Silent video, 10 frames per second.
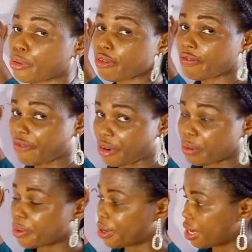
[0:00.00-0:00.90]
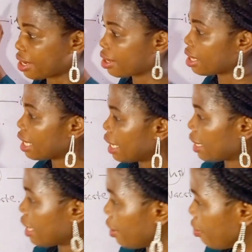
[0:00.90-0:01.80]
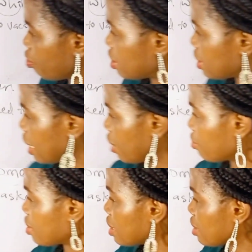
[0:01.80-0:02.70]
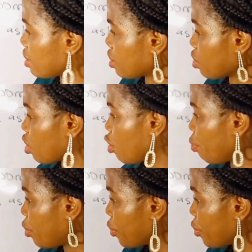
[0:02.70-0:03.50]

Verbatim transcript: plural verb here. Now, selves, is this singular or